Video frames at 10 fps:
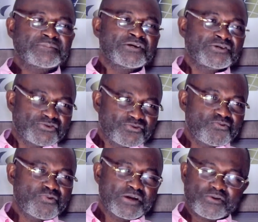them
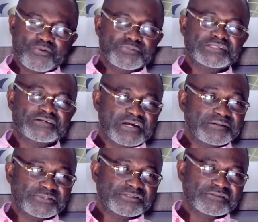to go and commit
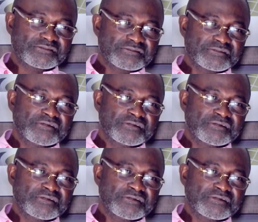crimes.